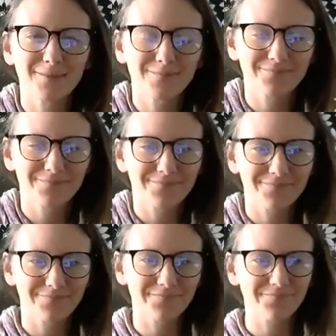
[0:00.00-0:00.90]

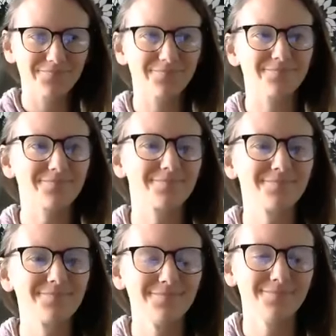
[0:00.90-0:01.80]

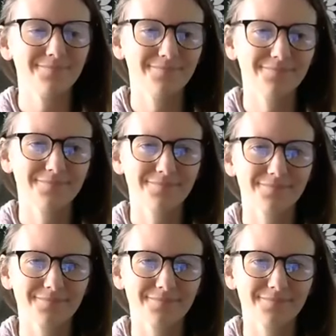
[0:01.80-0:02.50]
Nobody speaks.